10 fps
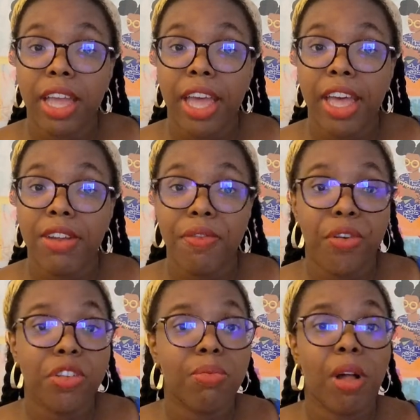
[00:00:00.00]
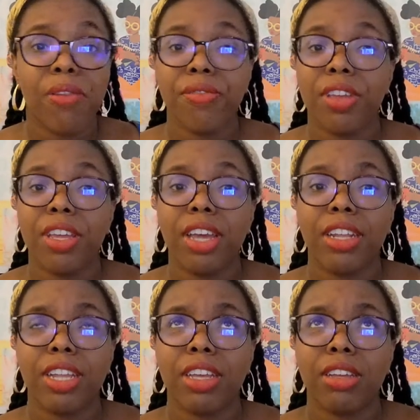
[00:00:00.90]
and for a small fee, I
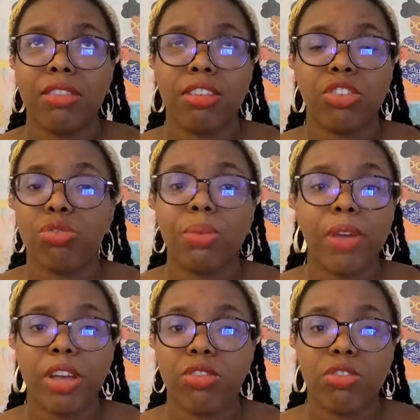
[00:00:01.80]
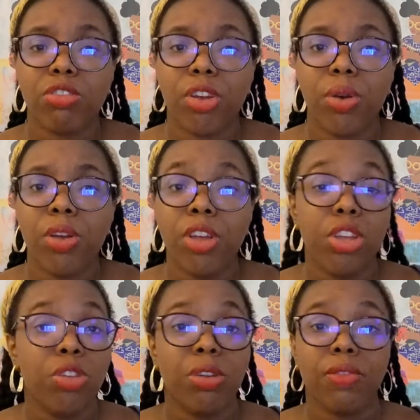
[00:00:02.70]
think it's like $3 or so,
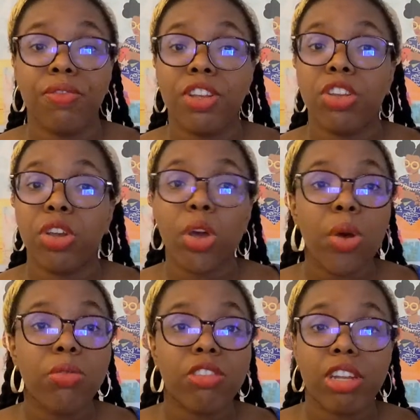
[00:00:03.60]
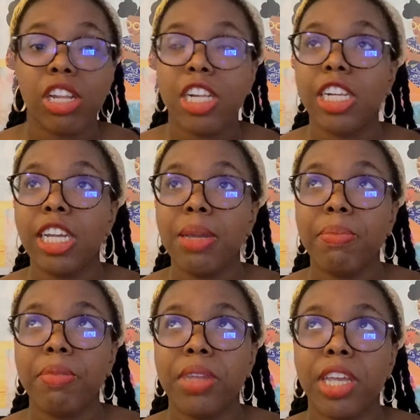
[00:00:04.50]
you can feed the goats and the
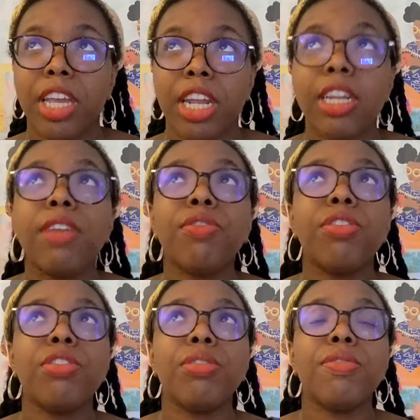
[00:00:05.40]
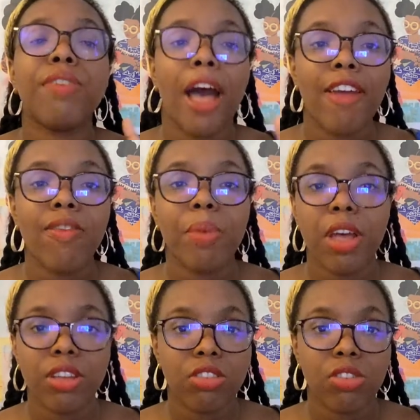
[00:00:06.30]
sheep, and I think for
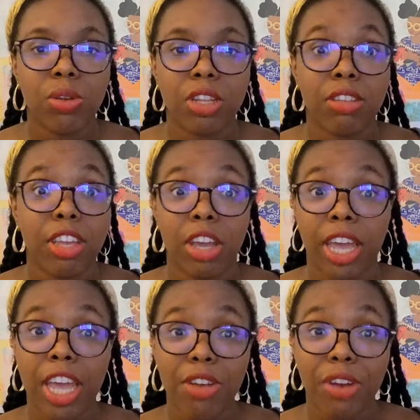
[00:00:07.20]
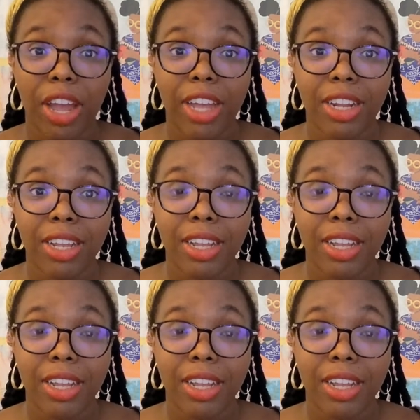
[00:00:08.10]
$5 you can take a hayride.